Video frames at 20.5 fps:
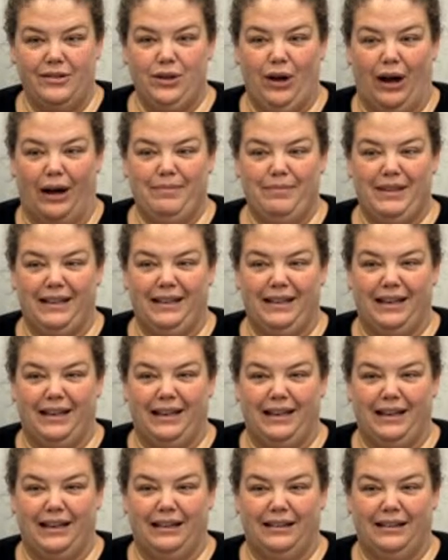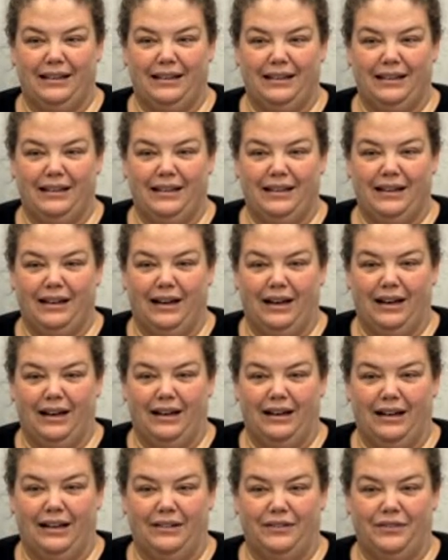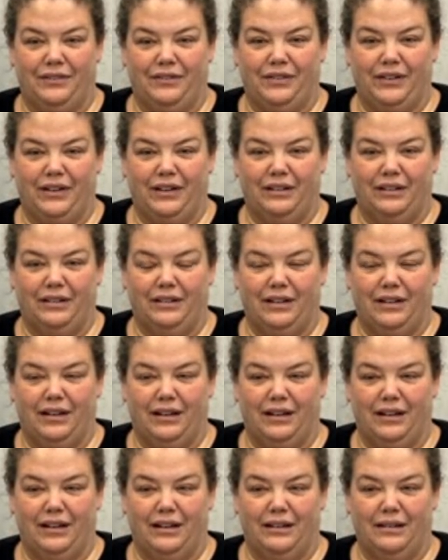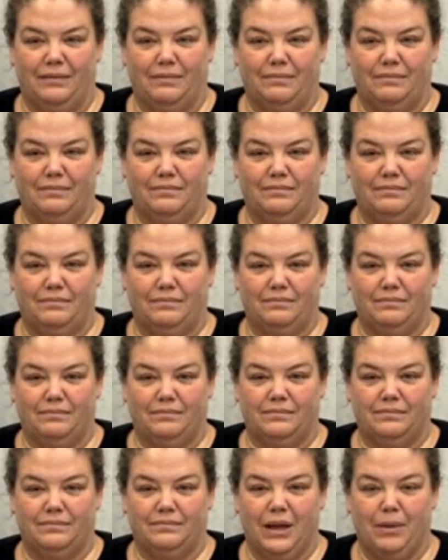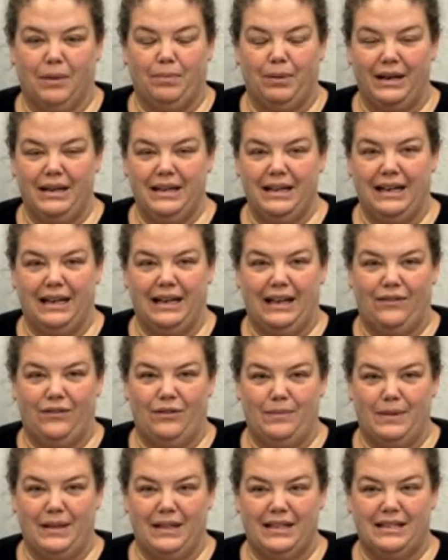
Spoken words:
So, I'm thinking of um Brenda had given me